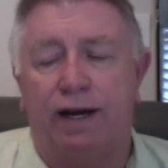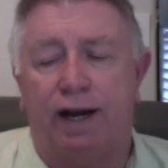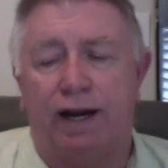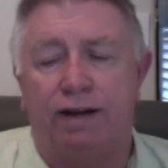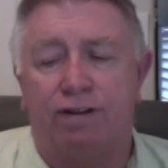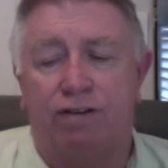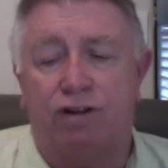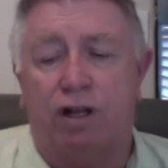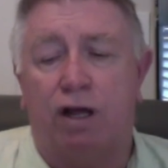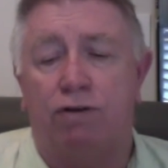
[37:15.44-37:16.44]
It's as
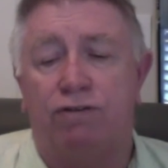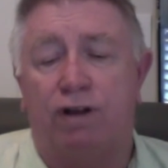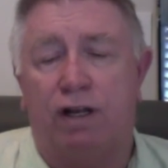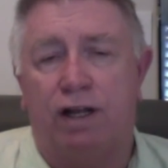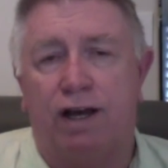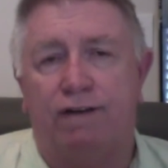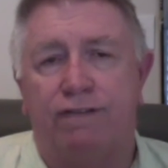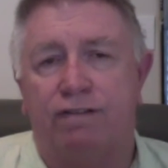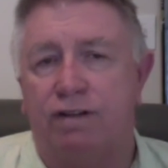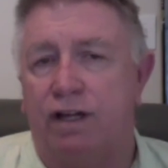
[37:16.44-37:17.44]
close to love
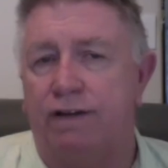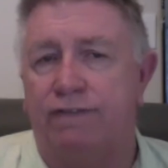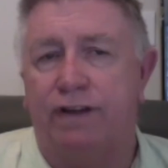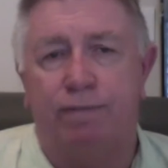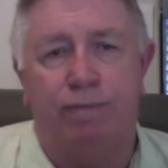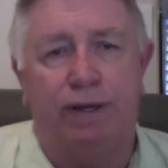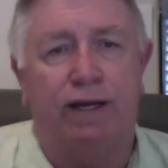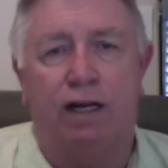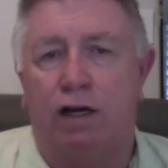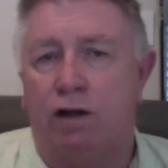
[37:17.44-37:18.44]
as love can be,
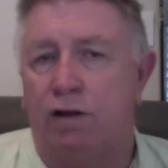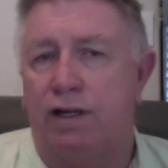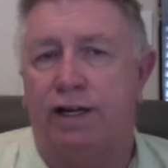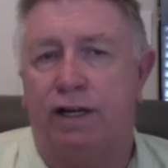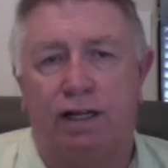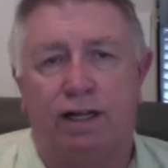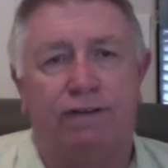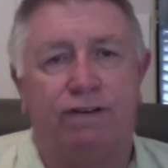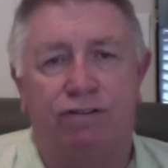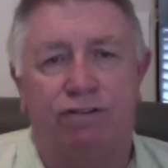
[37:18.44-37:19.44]
and a whole lot of love
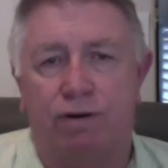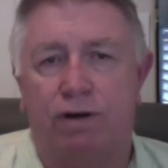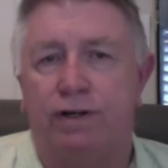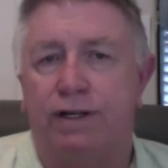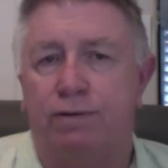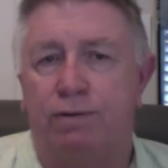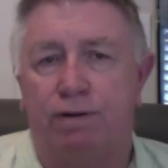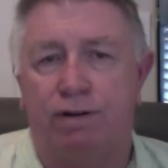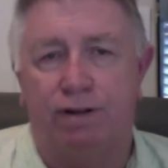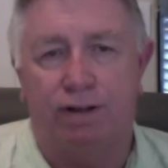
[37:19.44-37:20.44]
is thrown
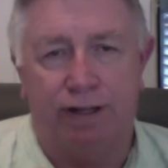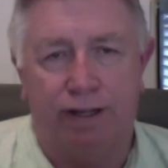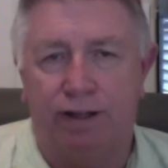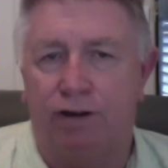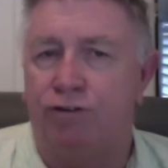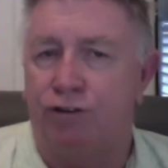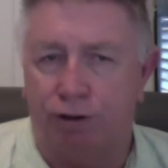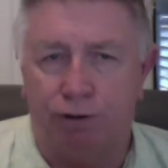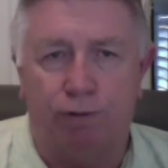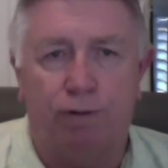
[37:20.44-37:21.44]
in there
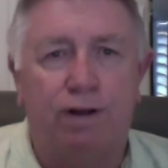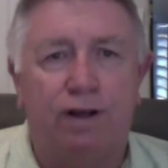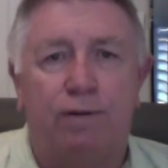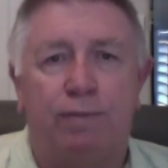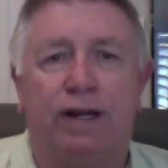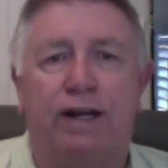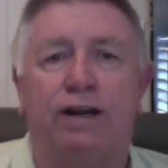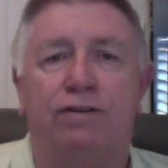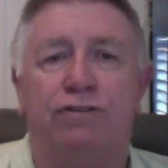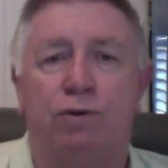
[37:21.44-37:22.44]
too,
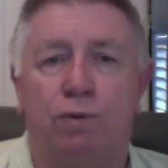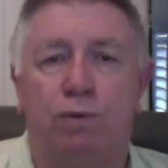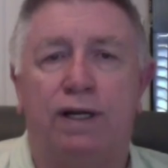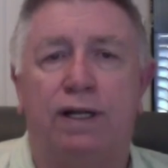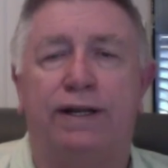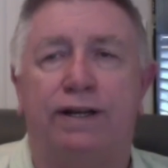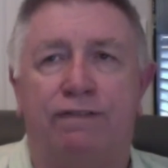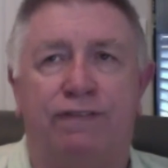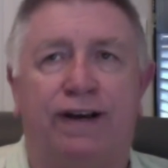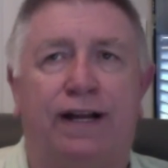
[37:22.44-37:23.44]
because you really
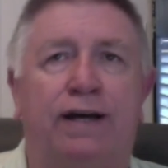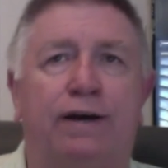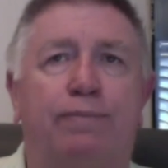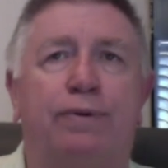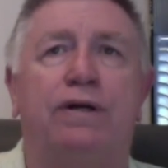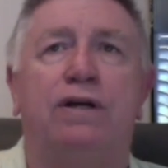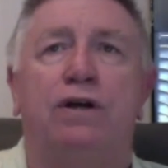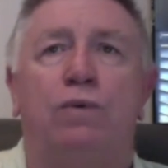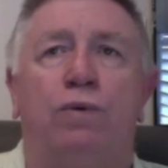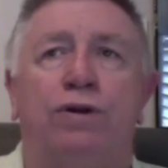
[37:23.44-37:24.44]
develop
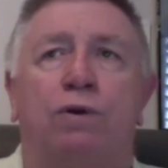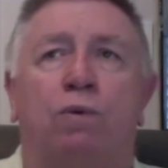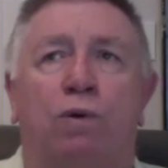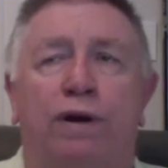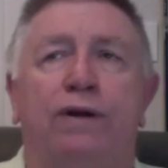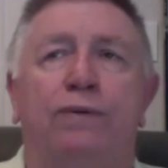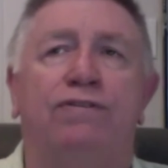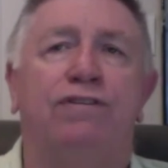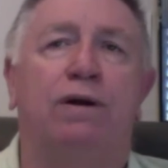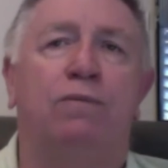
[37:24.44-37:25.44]
when you're working with
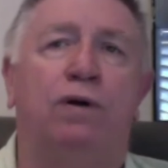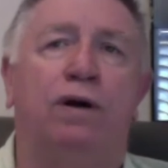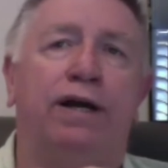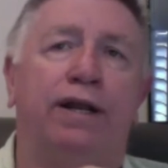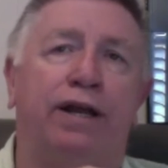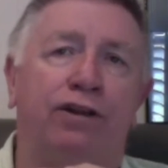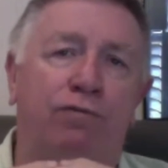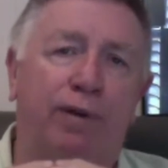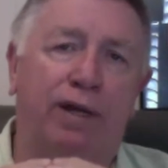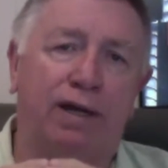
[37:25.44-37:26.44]
someone and you've
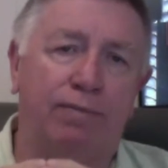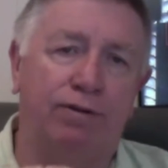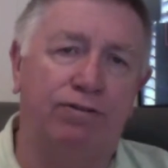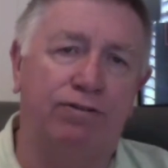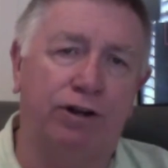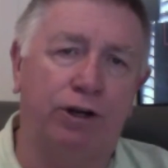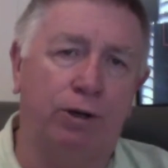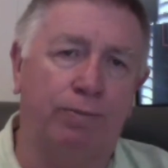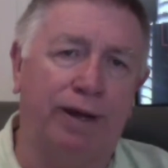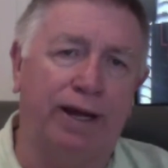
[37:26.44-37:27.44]
become their secure
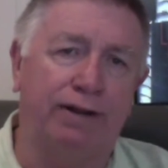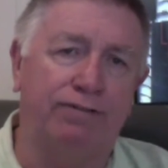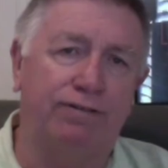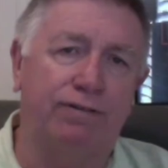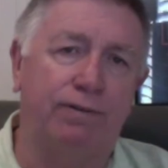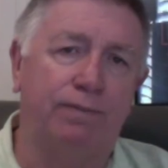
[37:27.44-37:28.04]
base.